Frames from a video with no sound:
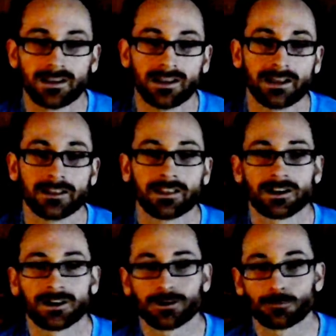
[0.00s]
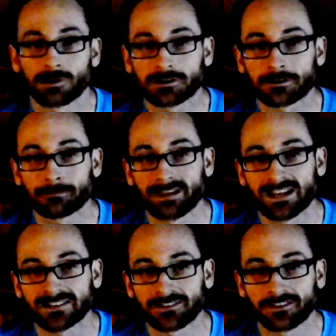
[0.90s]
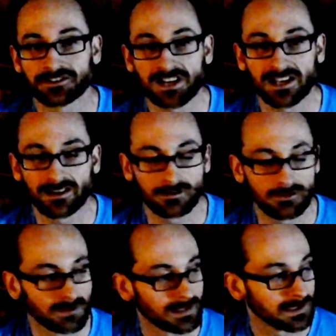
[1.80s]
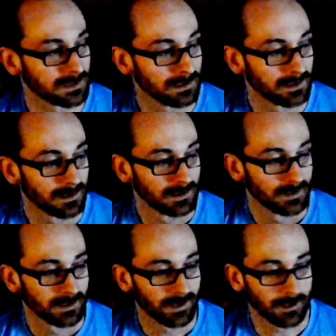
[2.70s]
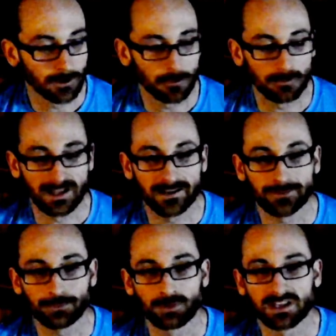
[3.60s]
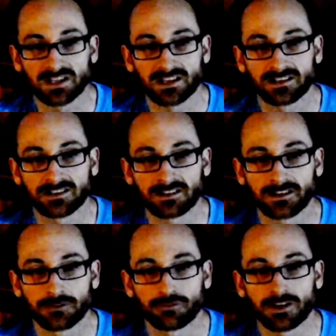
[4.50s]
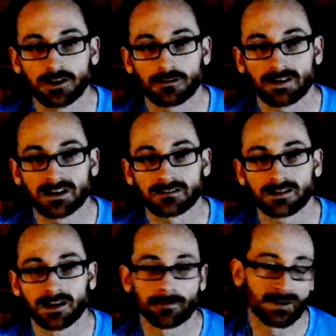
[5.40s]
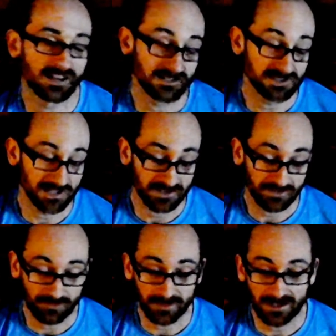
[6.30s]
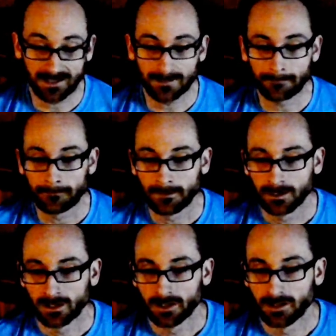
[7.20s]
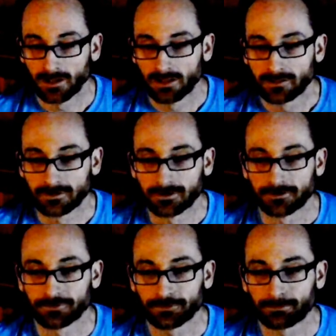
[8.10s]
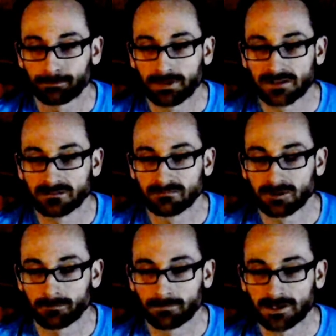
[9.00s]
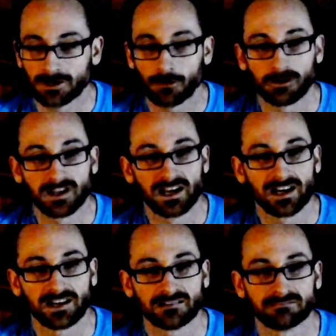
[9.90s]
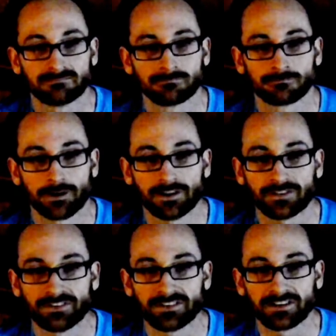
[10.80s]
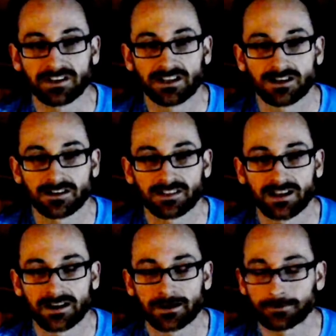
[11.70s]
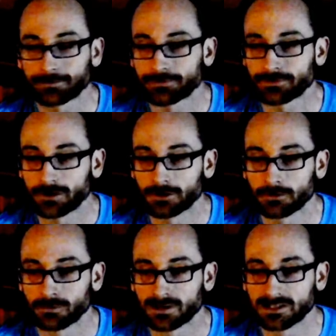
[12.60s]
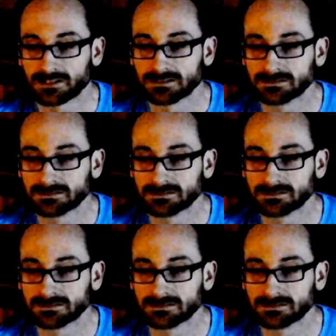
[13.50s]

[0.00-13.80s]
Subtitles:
Hey there, and welcome back to the channel. I know last week I didn't get a video out. I apologize for that. There's been a bit going on recently here at the house, so